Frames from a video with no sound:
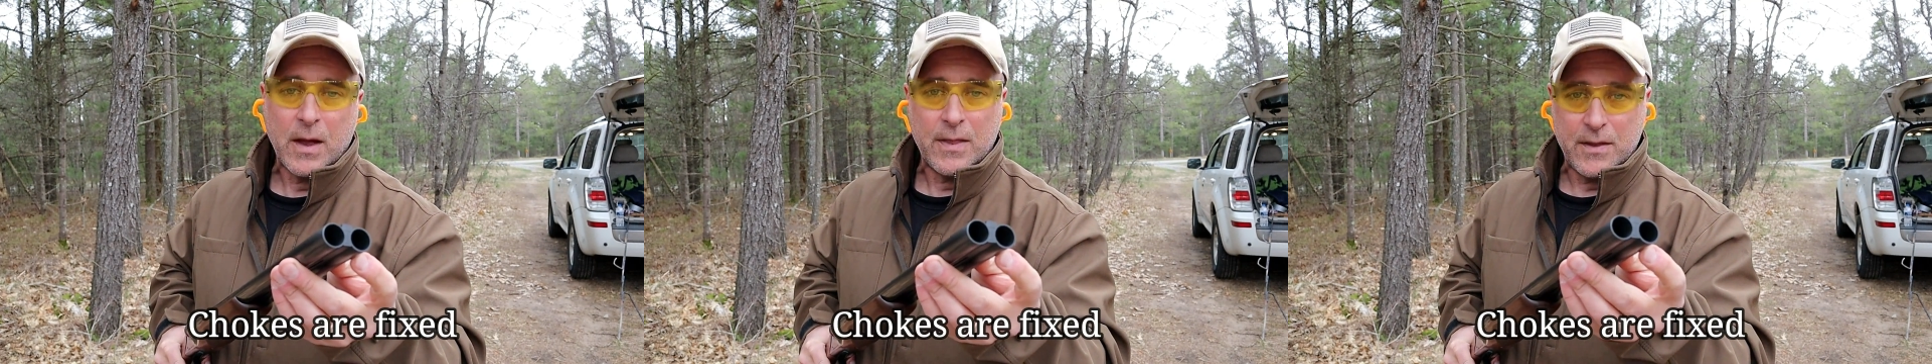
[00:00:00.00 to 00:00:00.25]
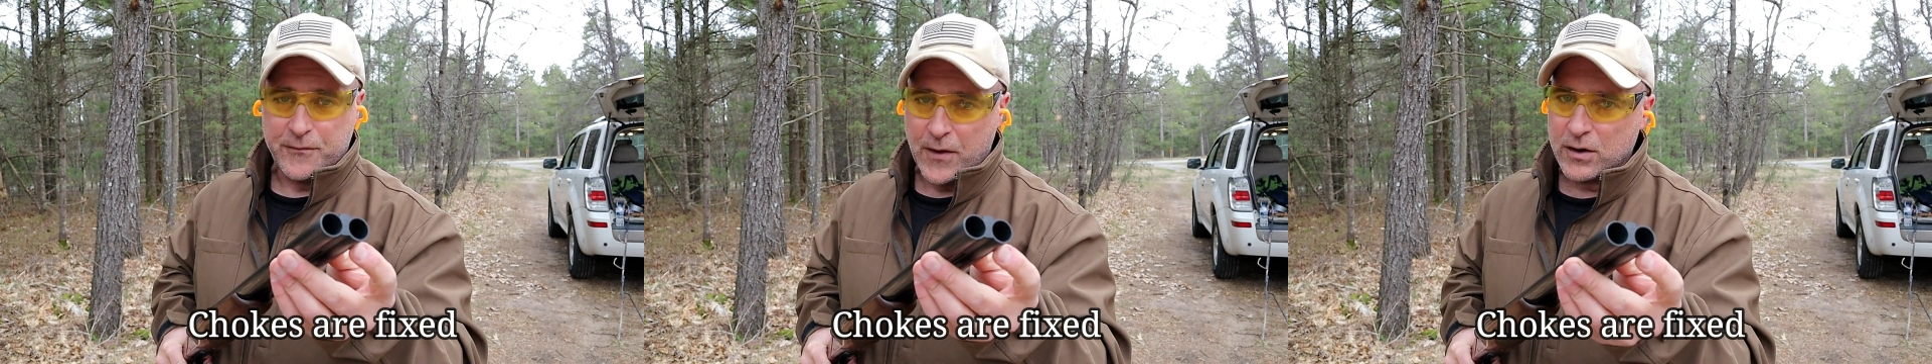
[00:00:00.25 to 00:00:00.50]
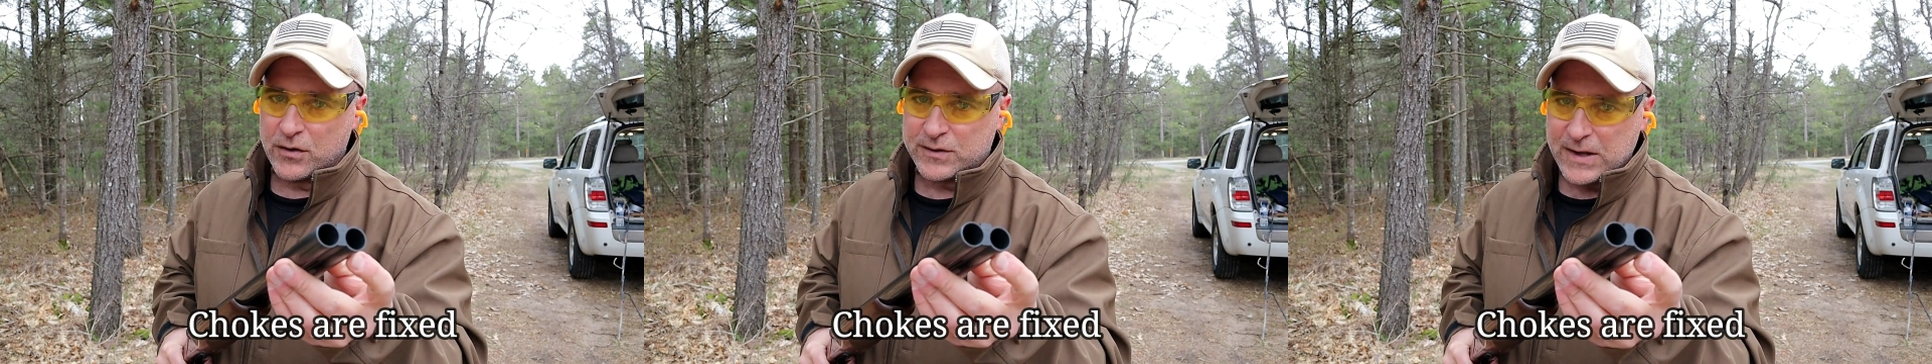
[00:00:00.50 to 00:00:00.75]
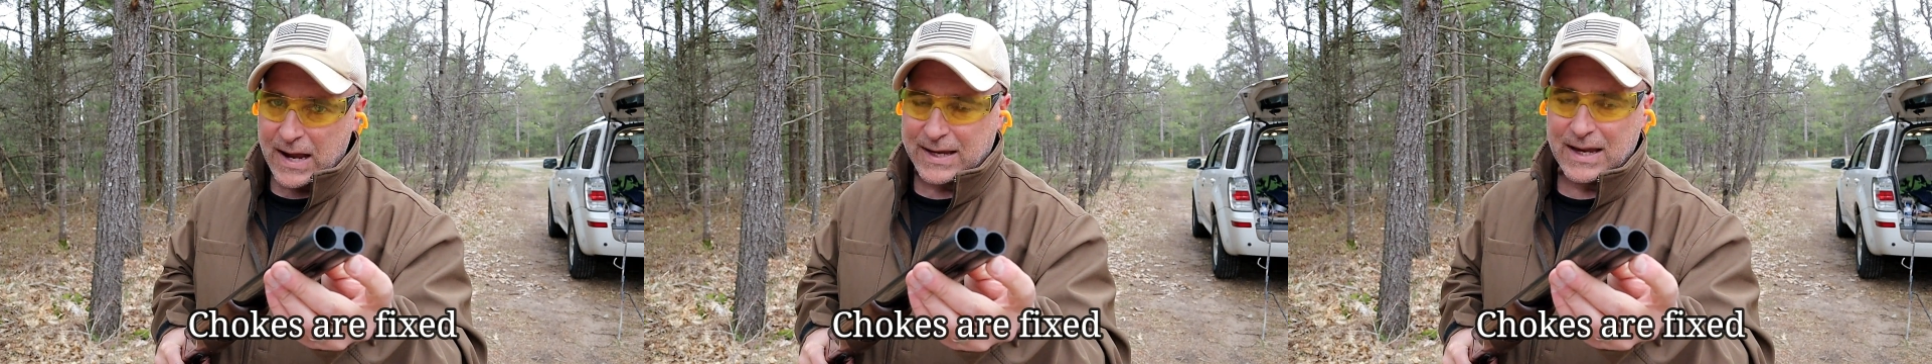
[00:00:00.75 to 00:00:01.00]
the fires
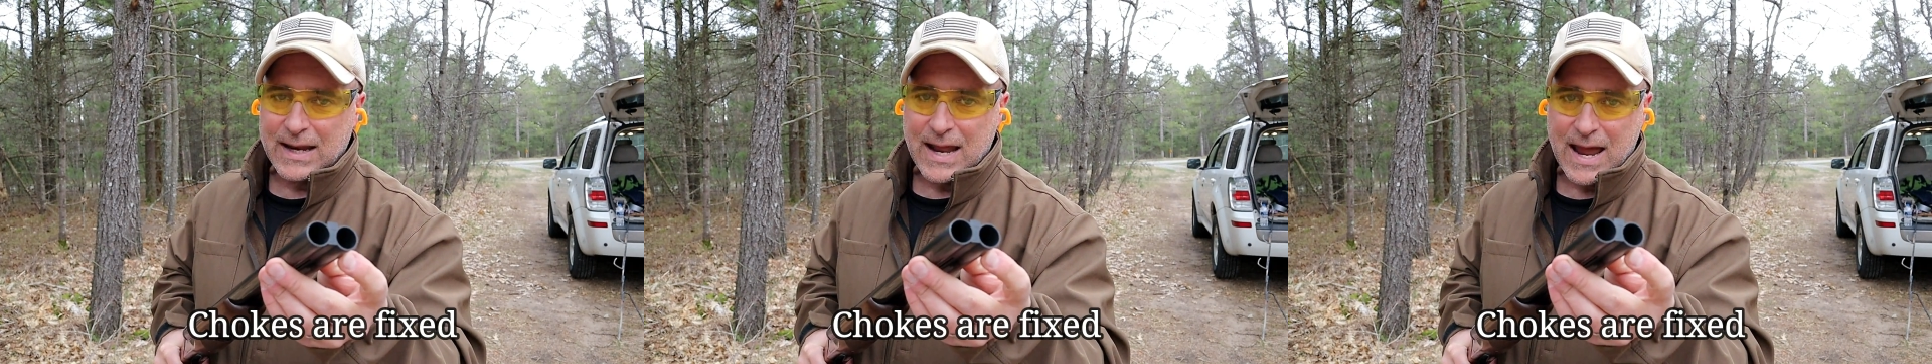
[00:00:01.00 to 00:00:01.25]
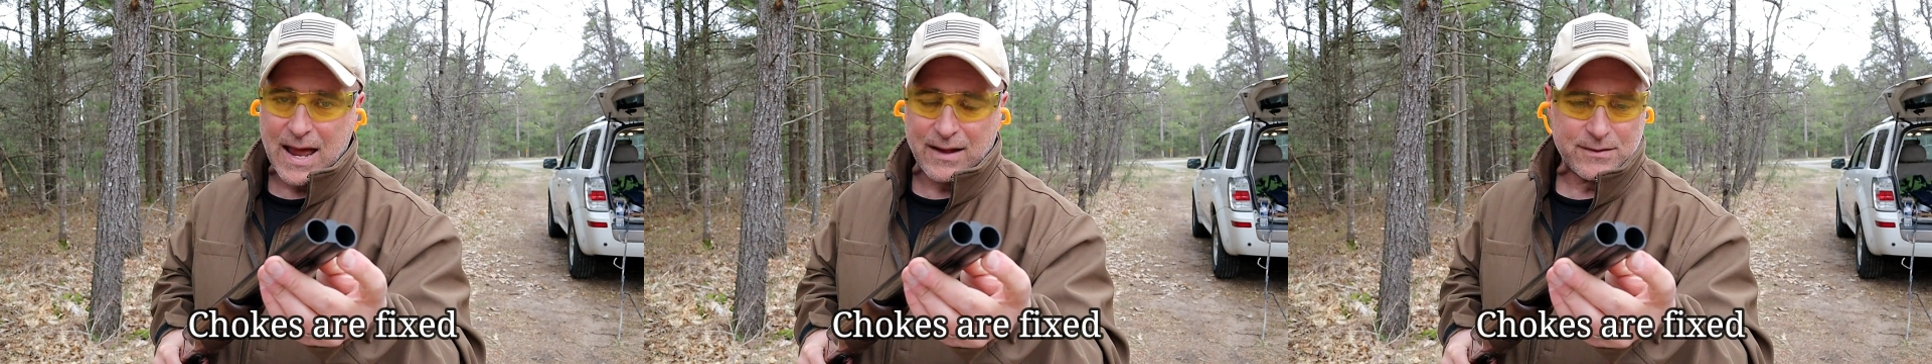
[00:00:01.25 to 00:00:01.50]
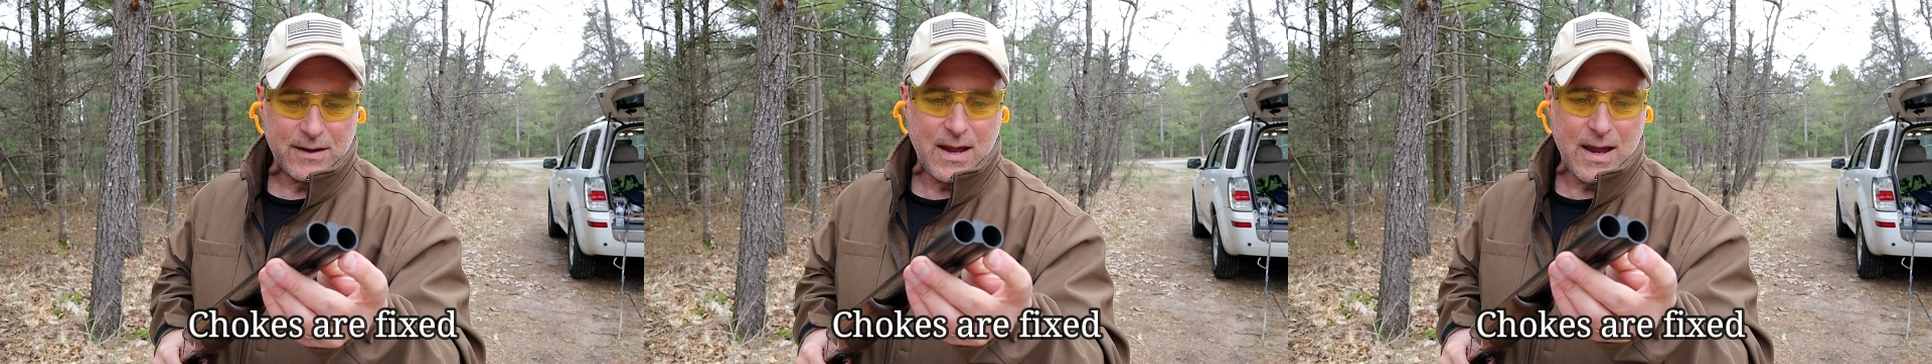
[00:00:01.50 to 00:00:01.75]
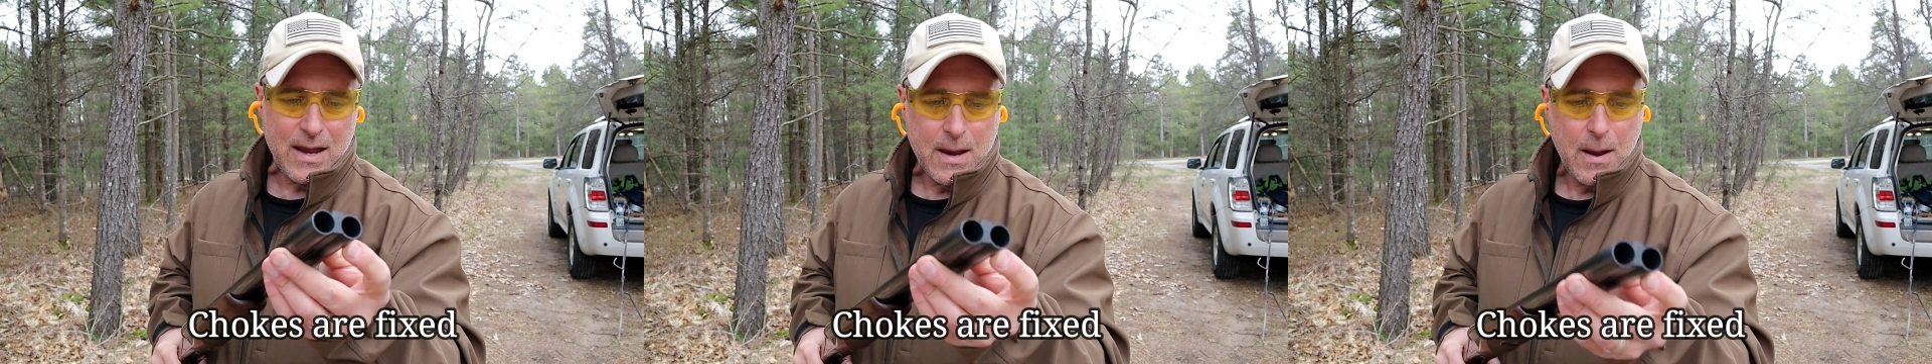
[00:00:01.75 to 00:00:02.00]
second, has
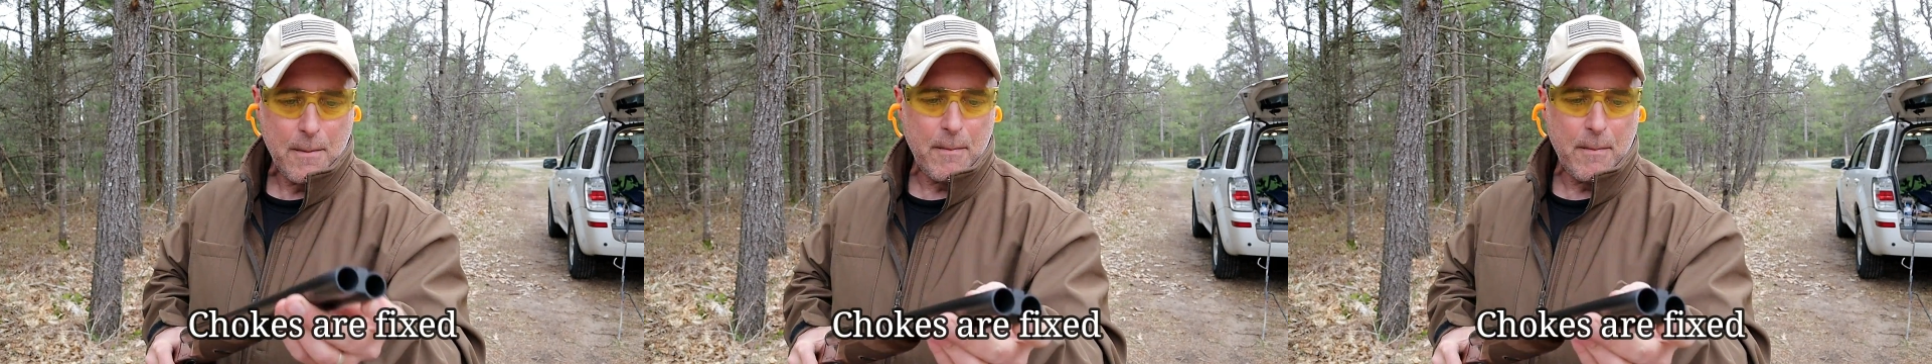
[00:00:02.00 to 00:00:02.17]
a